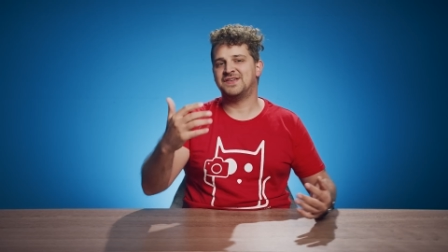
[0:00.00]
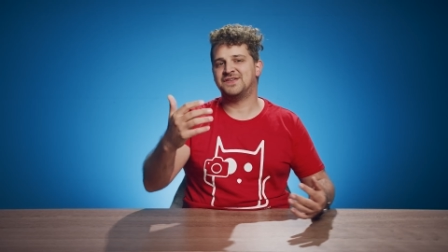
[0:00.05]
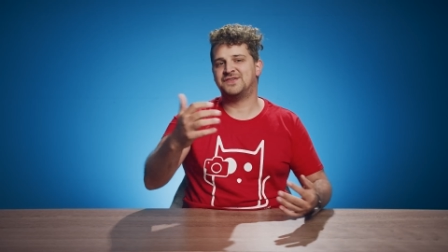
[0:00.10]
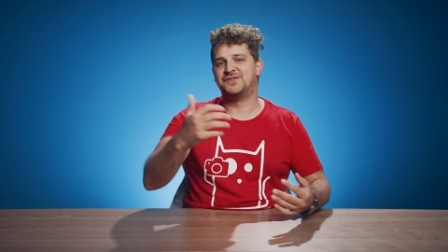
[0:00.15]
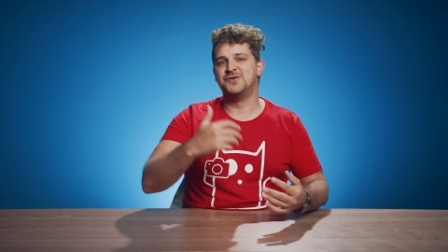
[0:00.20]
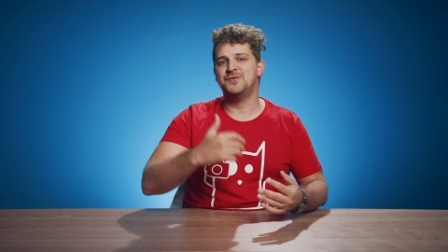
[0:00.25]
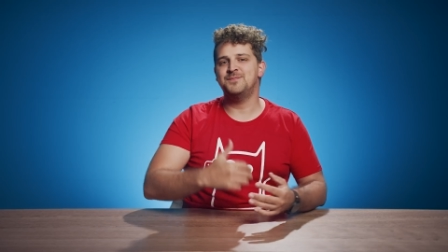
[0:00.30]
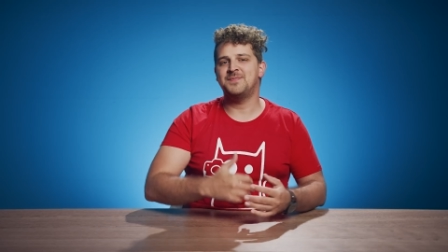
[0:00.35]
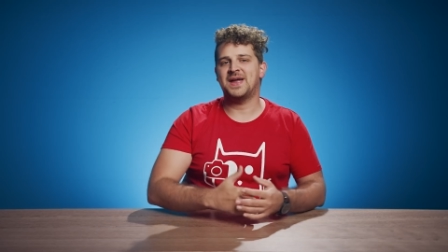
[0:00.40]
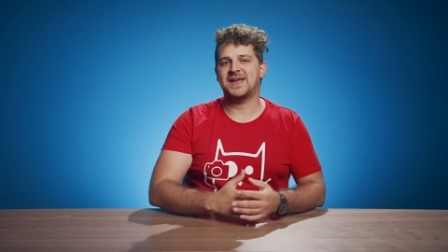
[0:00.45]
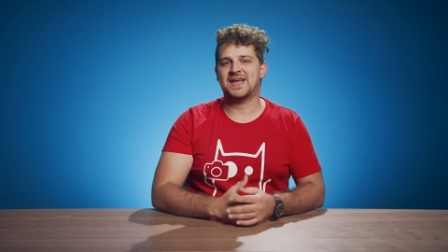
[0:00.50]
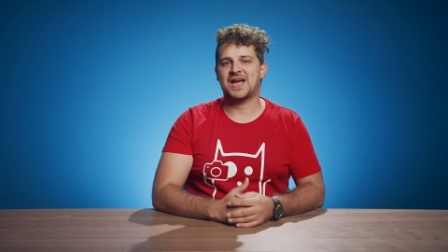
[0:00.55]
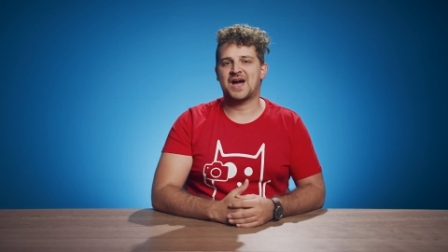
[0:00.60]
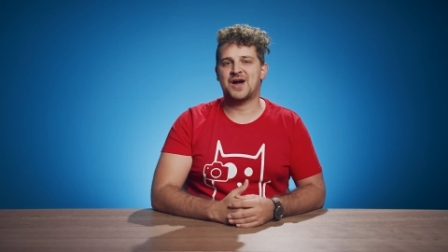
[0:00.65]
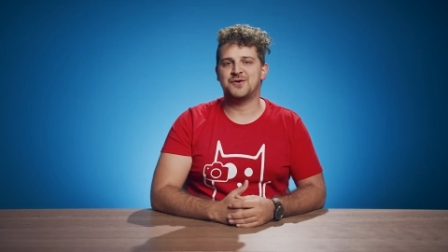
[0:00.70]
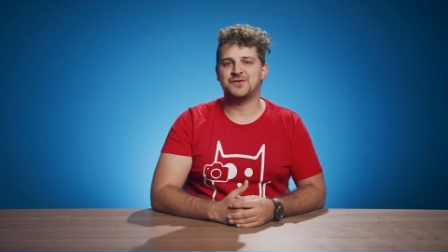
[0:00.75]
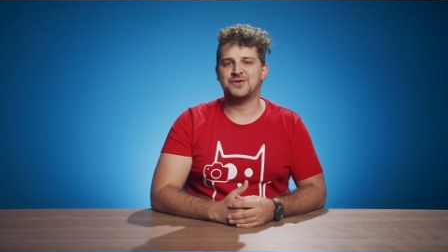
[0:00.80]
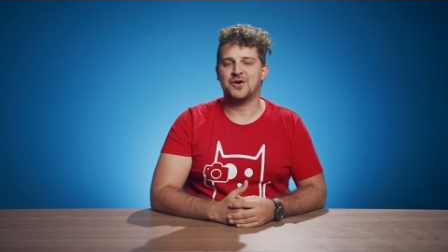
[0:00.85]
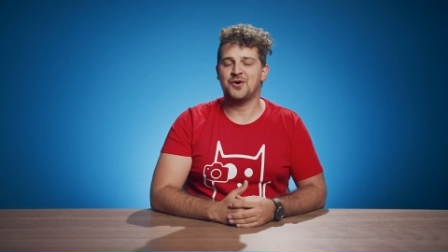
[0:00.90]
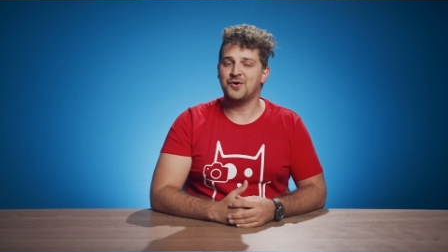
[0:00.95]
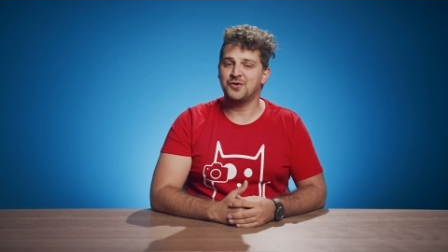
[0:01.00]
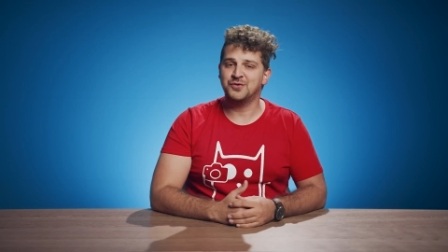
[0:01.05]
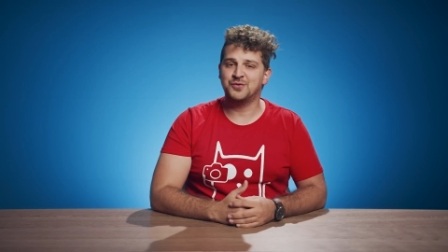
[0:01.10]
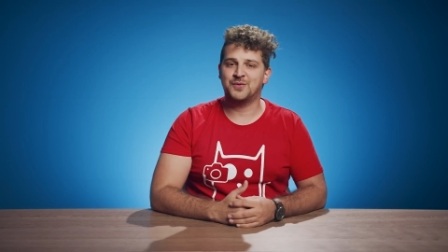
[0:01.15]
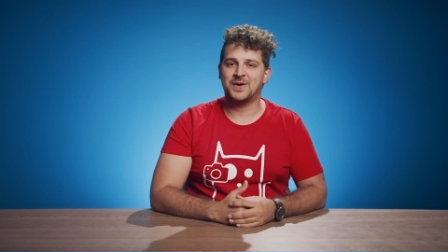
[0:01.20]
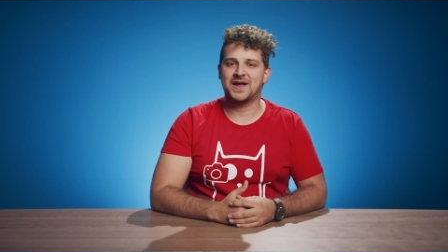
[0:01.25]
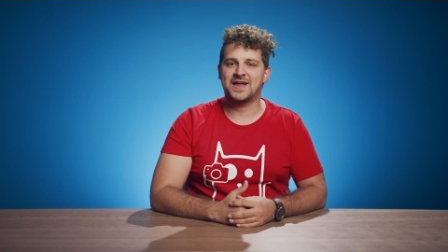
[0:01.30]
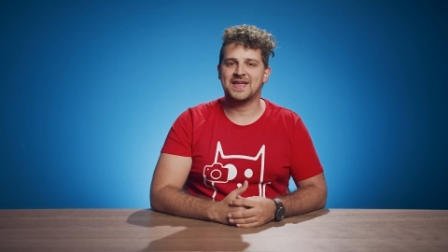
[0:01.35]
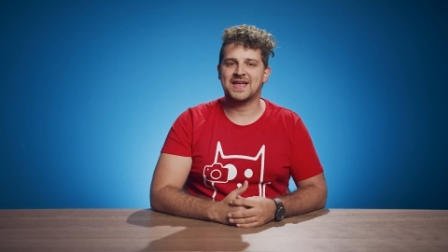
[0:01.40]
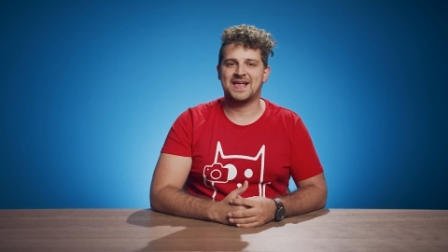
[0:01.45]
zoom back out all the
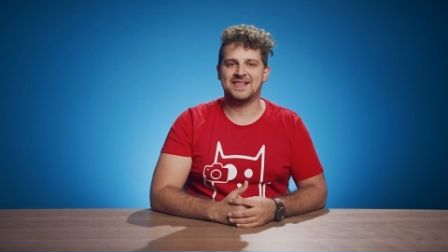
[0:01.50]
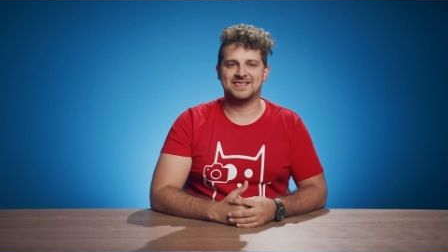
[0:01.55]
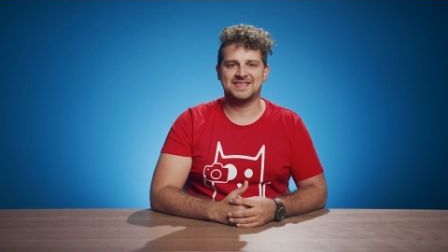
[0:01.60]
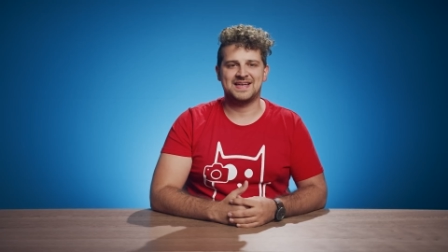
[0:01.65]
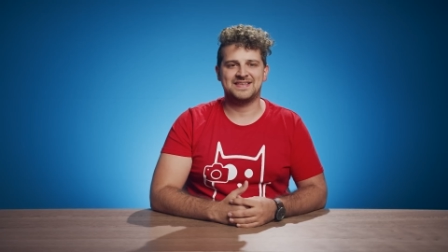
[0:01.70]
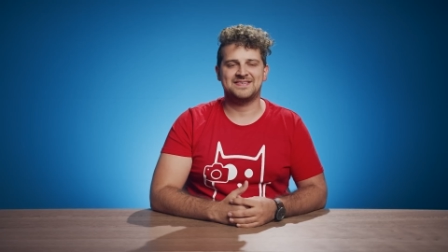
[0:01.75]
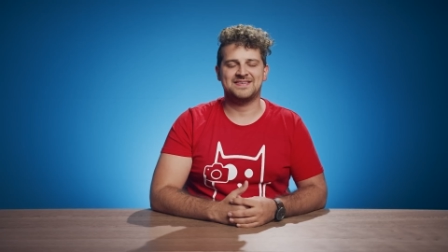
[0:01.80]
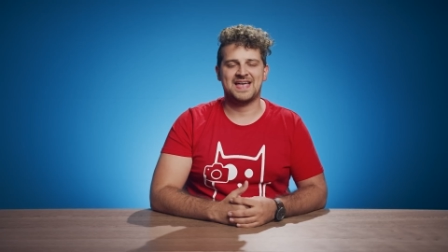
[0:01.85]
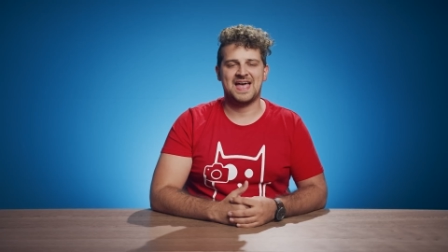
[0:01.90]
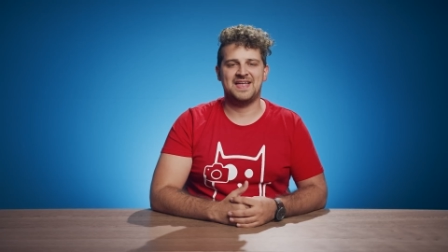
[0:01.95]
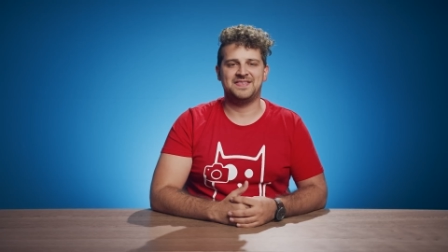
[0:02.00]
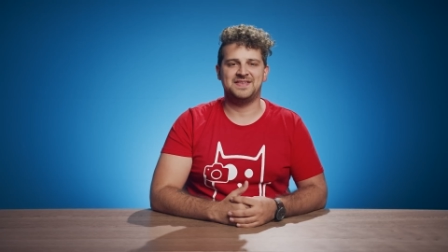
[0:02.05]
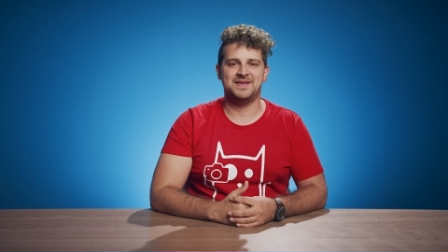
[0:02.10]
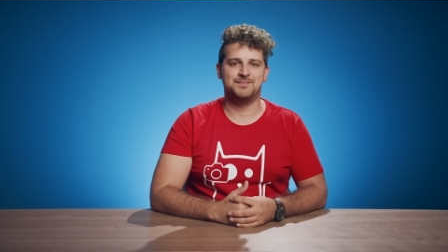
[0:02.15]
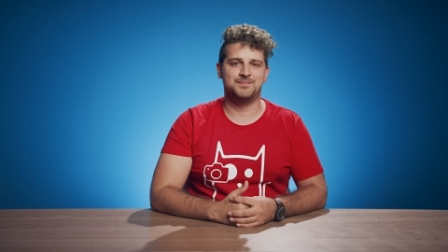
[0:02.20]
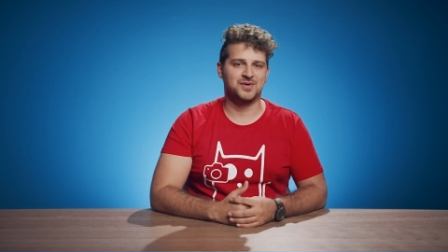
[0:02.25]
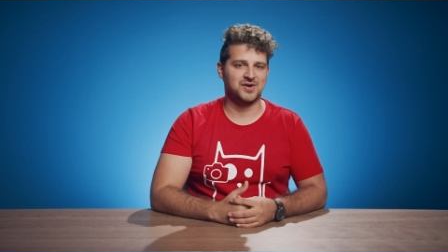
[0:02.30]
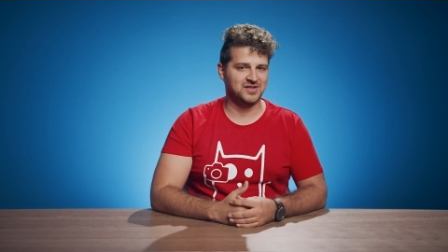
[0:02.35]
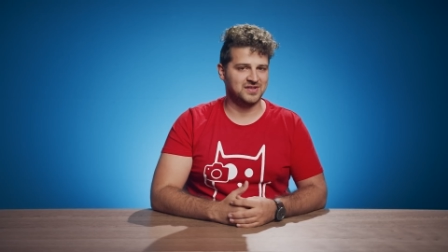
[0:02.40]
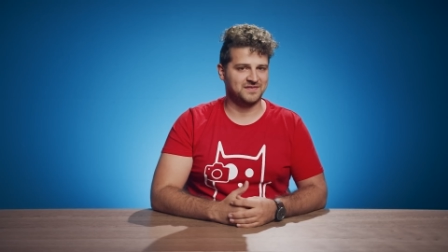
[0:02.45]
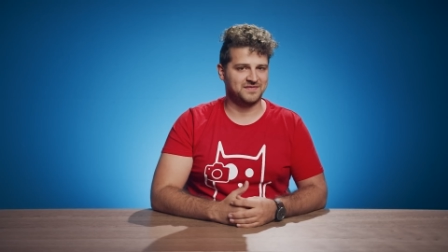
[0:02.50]
way and let's add the ball